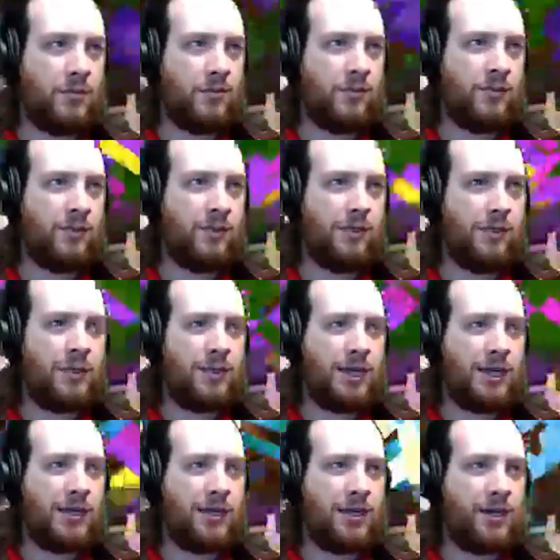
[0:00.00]
We didn't
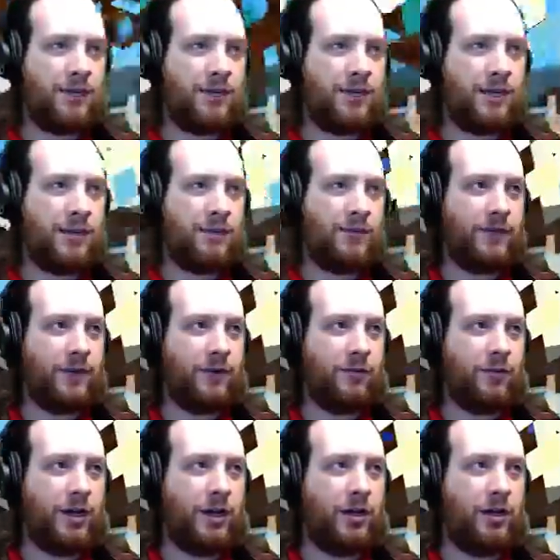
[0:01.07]
exactly cover that up very
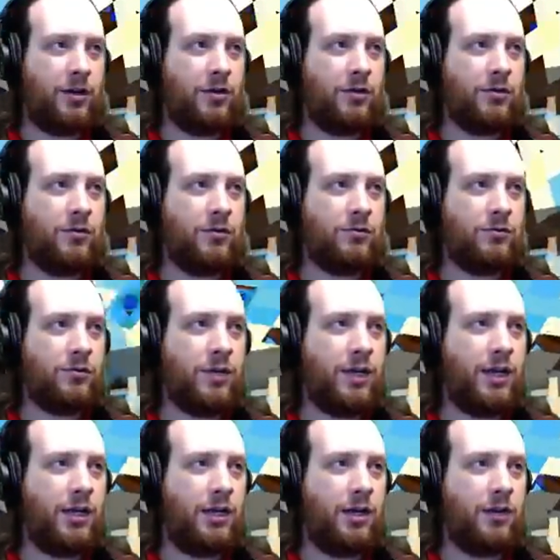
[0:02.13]
well. Oh,
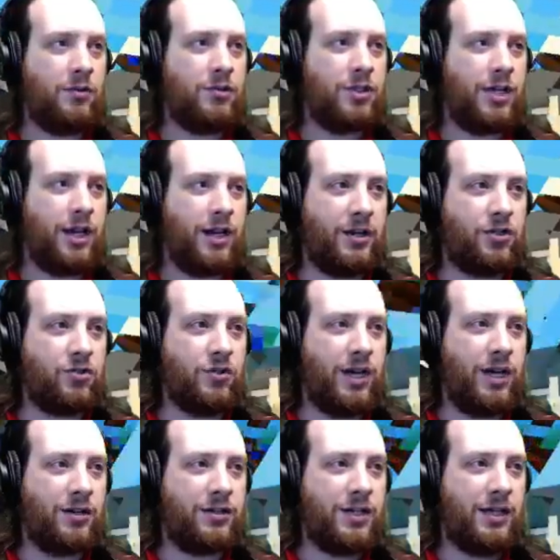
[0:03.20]
hello, giant tree
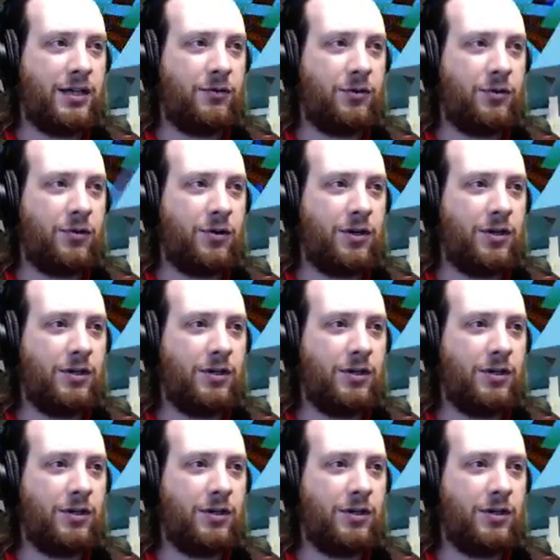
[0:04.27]
outside the door.